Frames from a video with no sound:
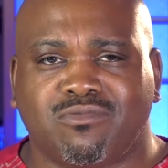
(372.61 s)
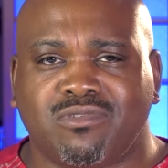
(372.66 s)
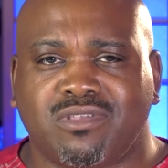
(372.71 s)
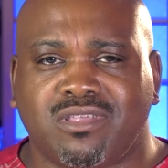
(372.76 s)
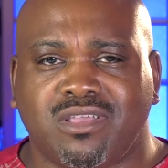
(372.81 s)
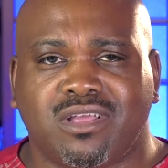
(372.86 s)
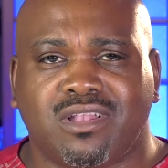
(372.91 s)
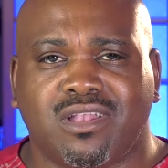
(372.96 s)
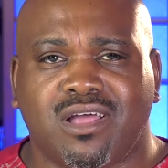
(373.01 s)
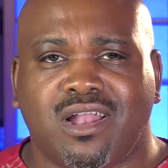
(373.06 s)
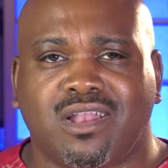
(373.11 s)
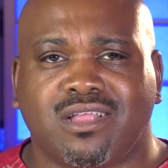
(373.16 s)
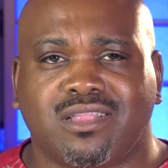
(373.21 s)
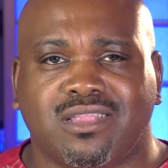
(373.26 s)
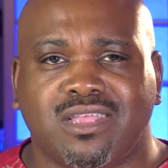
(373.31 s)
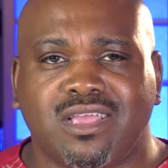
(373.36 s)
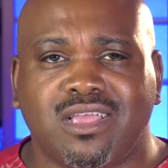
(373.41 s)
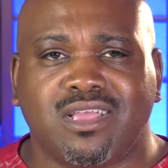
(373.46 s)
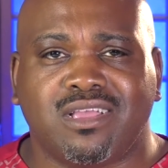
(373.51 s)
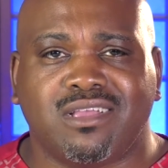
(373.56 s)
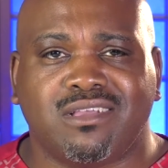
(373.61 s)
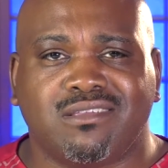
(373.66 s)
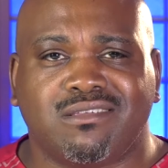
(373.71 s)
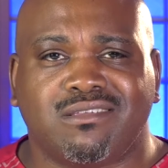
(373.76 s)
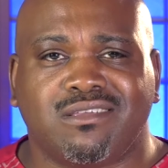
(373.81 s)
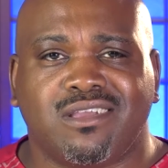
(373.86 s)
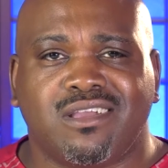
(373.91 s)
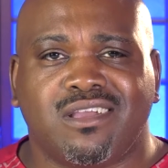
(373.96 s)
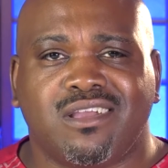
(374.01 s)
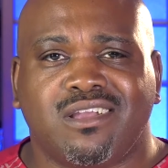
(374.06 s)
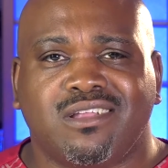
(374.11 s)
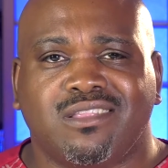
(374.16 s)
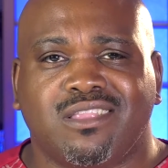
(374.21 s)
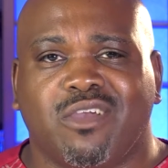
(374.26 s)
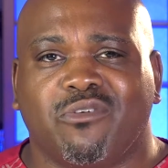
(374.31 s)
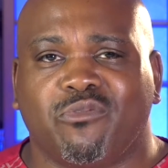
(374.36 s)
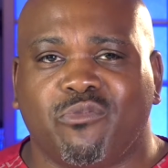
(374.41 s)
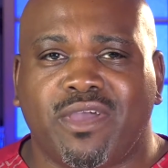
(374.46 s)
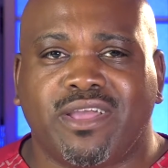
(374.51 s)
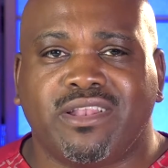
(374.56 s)
We see a lot of things
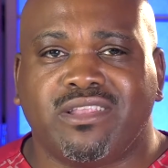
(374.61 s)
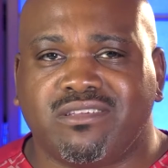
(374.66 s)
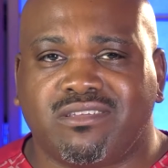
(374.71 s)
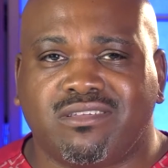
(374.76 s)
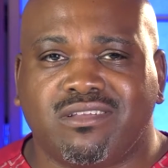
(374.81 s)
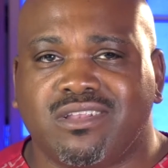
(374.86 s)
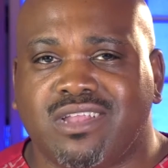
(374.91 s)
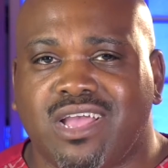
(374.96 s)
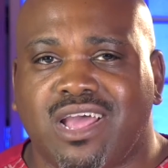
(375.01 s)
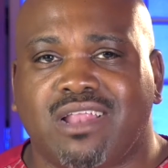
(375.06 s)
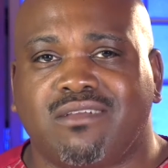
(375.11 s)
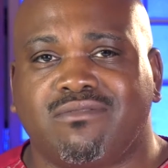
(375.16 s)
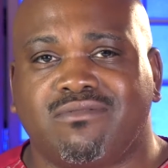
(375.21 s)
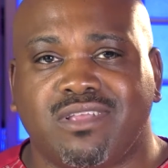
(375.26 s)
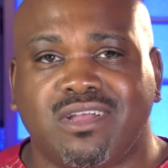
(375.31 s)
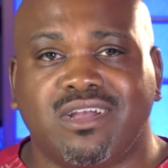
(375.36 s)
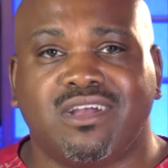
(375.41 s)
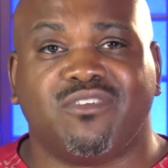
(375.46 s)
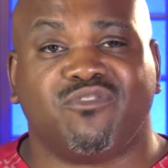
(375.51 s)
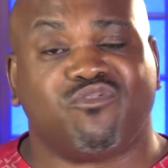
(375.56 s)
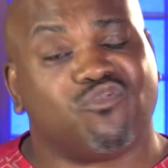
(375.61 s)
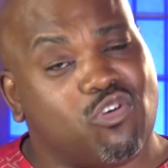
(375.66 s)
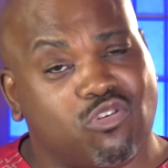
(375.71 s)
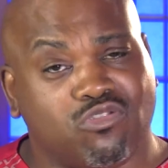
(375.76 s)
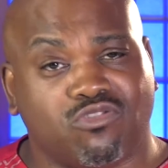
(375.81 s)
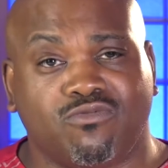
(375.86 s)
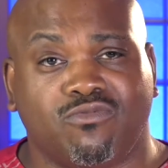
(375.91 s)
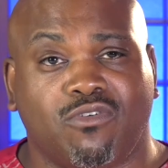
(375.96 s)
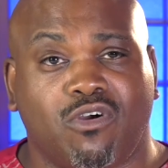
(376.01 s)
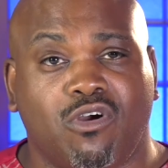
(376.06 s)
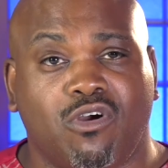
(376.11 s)
that Randy should not have done, first